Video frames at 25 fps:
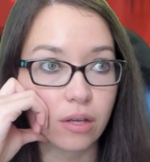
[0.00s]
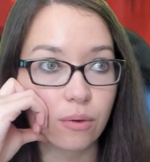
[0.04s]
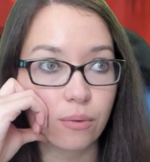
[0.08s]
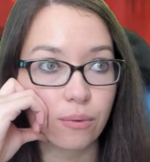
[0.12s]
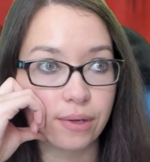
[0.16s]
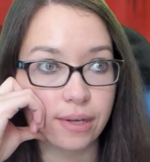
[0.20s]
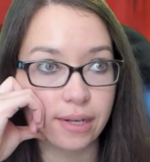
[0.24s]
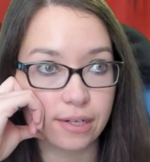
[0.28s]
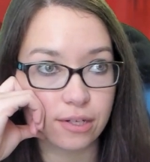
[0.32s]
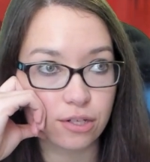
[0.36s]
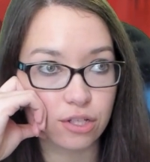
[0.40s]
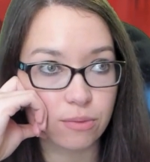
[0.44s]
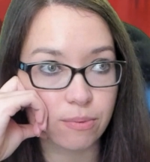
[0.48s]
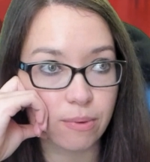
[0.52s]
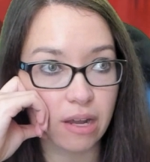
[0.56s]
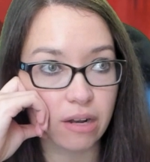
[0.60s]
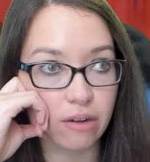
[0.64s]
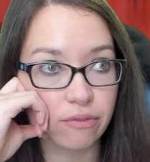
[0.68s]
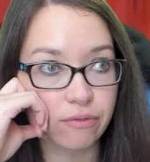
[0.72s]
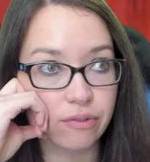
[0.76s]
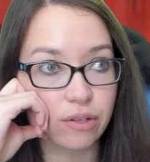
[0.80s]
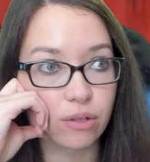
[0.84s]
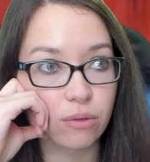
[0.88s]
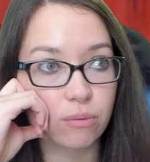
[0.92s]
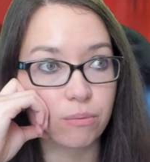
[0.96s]
When it enters the
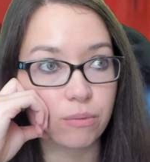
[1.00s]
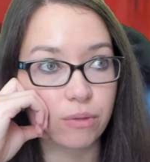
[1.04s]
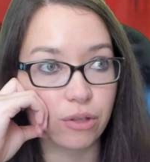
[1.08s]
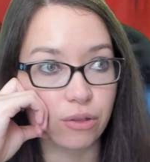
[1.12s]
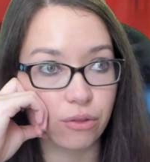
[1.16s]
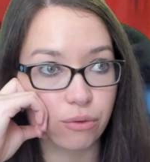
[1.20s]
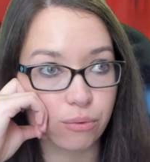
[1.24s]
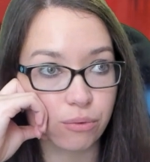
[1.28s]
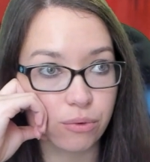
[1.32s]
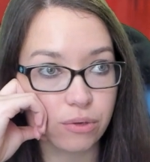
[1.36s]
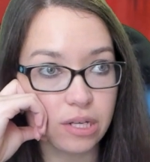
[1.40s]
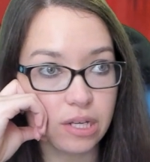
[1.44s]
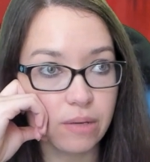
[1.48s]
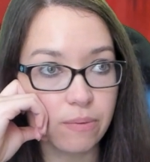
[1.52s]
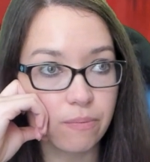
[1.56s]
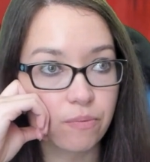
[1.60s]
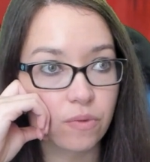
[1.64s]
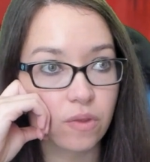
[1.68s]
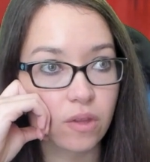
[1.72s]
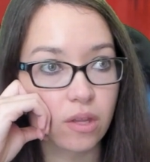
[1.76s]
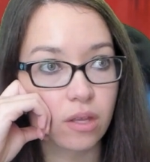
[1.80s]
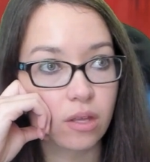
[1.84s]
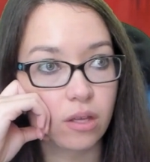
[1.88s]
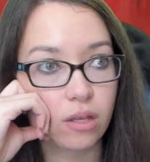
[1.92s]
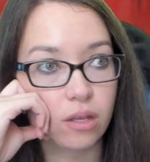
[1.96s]
battlefield, mill 3.
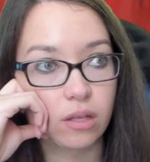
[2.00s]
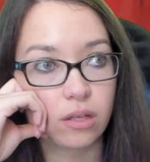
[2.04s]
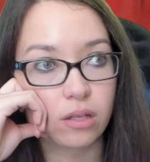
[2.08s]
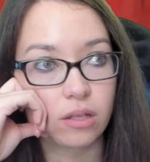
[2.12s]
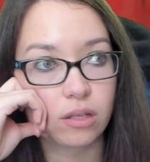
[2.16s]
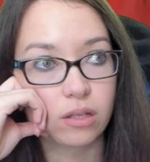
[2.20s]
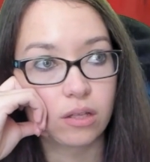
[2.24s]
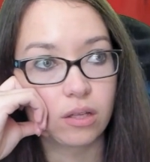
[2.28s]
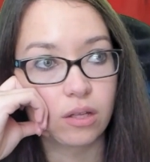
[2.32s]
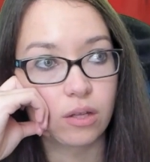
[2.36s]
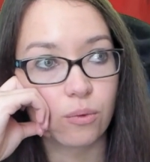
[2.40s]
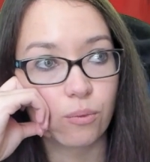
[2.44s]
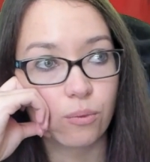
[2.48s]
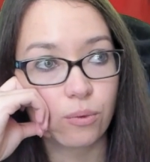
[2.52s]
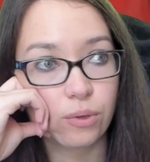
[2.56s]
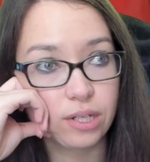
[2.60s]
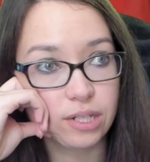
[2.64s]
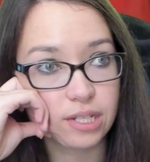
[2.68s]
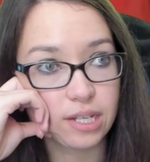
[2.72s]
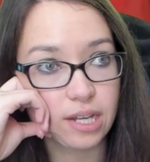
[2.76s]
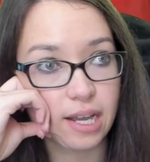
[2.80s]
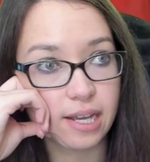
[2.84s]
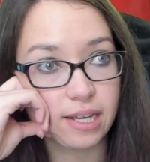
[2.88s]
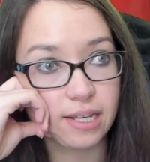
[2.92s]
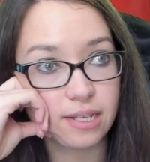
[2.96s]
When it
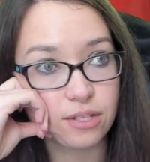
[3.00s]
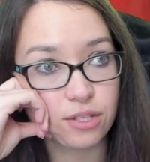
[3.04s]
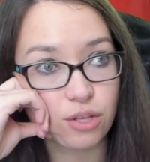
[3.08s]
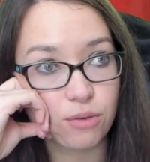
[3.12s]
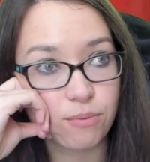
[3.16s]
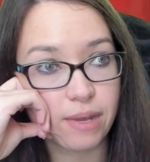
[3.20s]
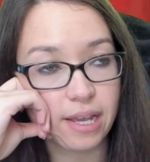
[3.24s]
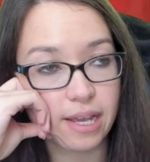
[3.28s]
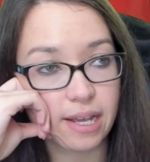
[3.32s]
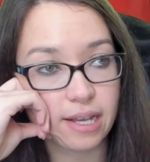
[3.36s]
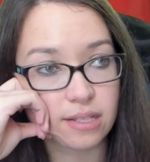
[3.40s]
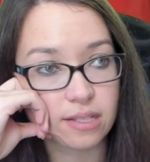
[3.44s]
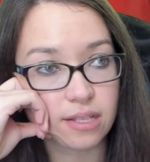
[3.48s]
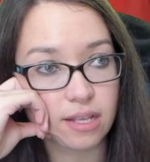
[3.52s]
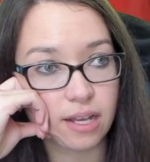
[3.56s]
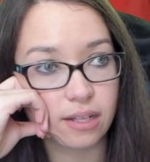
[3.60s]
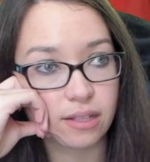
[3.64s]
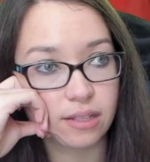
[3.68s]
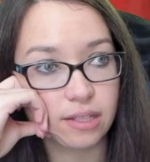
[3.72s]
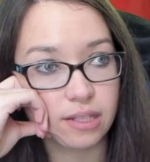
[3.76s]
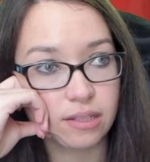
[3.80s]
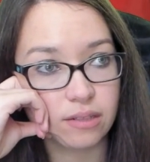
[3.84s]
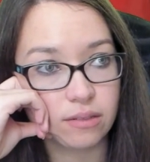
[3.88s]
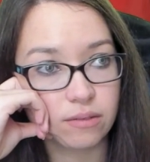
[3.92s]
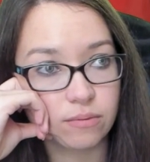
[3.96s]
dies, you may exile
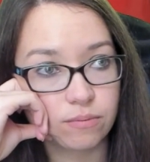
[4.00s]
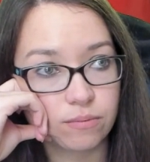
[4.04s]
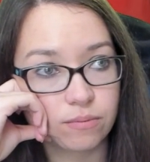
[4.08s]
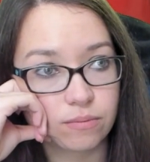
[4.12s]
it.